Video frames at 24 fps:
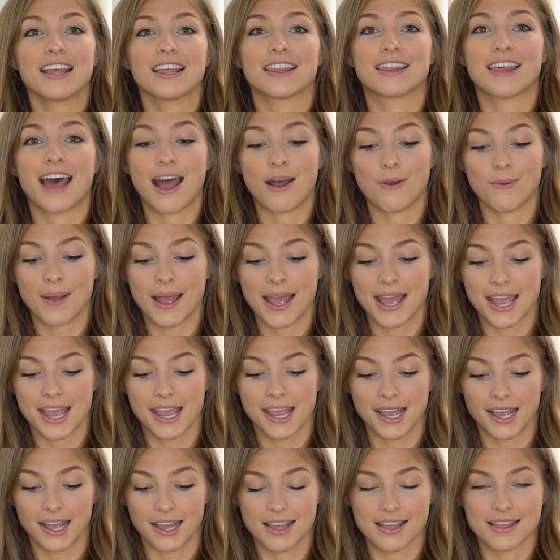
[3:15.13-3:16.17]
That
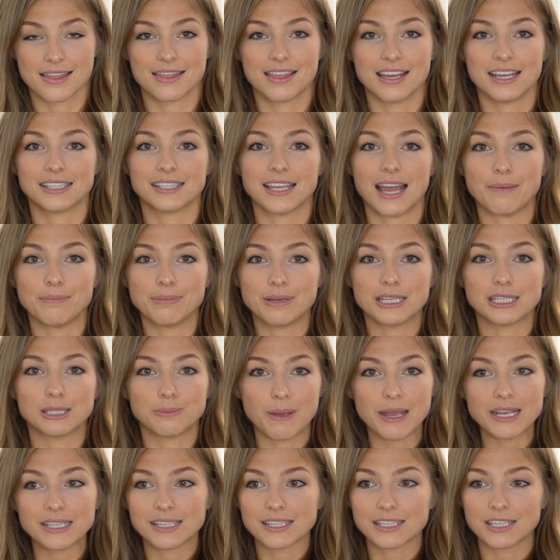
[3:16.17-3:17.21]
way this empty
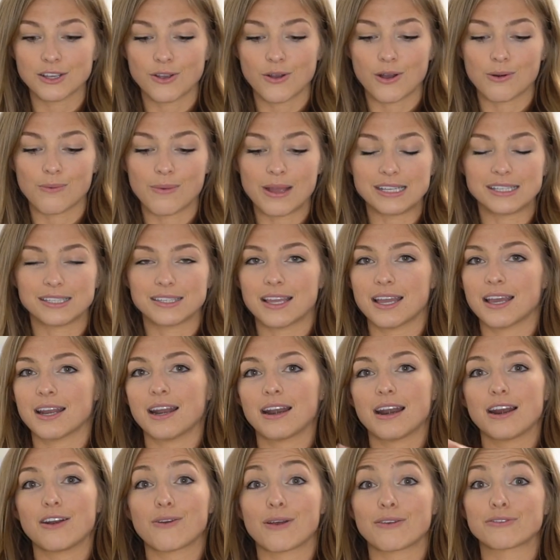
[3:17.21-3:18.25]
space doesn't go unwasted
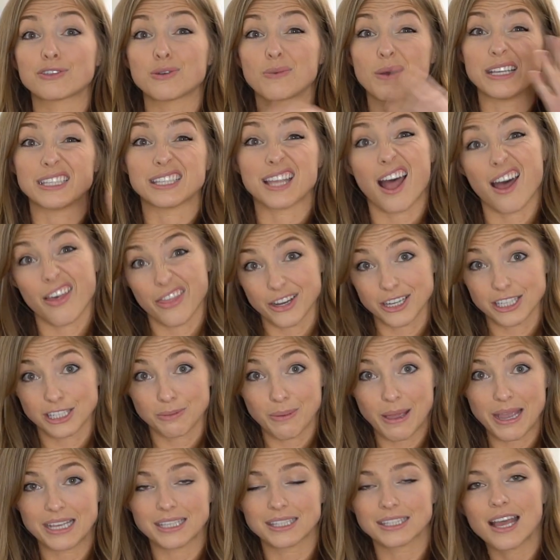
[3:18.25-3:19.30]
and I don't have to waste other
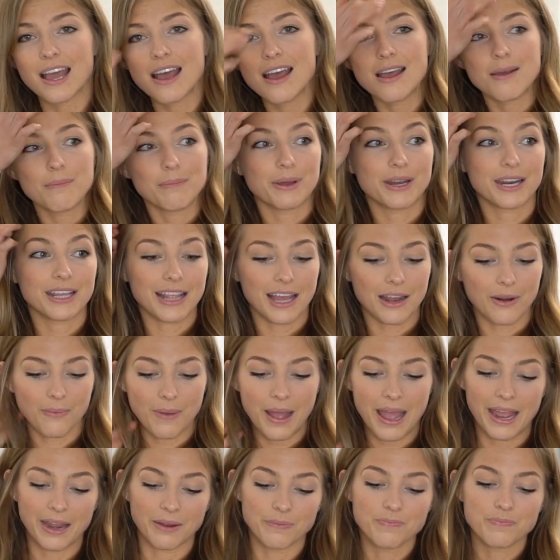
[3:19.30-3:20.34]
space putting that
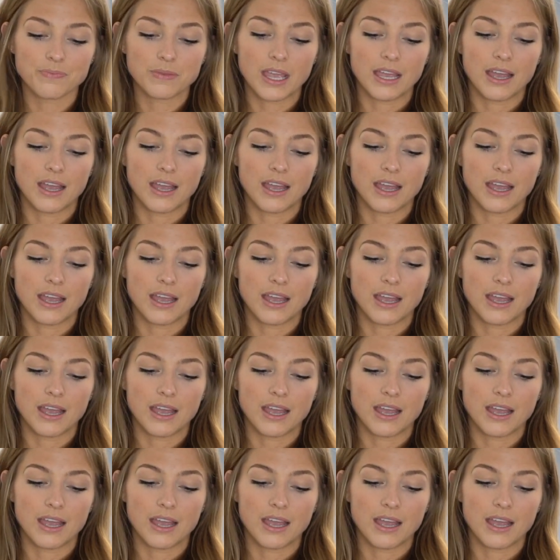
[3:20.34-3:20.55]
away.